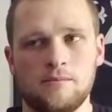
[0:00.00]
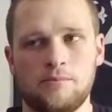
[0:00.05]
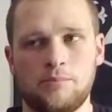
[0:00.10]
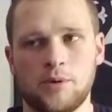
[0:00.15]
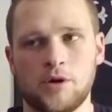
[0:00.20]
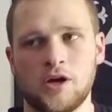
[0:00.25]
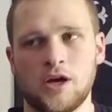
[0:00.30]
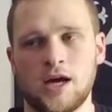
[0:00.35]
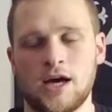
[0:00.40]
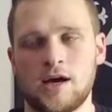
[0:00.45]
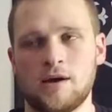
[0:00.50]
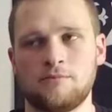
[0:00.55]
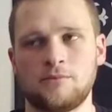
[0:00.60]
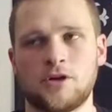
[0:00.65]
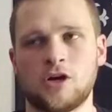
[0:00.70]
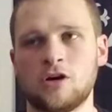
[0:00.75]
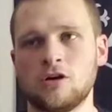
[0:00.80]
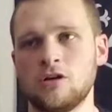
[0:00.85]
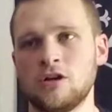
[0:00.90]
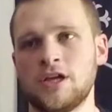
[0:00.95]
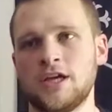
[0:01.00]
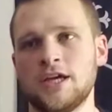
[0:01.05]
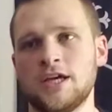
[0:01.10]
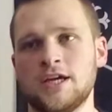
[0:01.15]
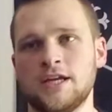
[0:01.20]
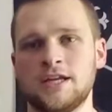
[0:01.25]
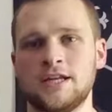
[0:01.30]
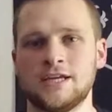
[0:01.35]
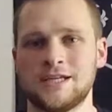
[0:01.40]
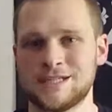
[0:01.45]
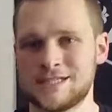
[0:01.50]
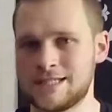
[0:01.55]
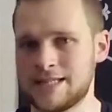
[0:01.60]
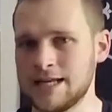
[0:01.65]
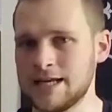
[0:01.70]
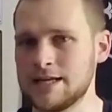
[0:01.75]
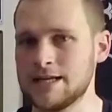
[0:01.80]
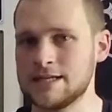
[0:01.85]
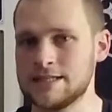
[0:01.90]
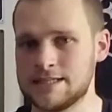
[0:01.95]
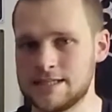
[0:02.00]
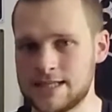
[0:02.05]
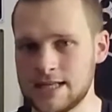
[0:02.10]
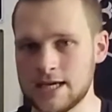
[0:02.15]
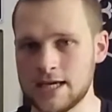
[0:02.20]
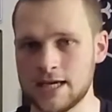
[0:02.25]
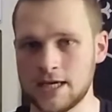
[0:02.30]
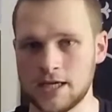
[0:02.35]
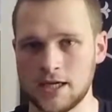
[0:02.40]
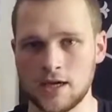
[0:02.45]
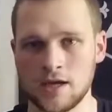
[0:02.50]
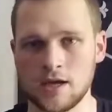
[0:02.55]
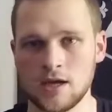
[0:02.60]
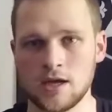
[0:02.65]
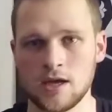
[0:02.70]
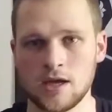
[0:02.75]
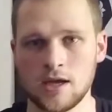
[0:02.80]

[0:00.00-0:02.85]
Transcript: but I'm calling it an extended stay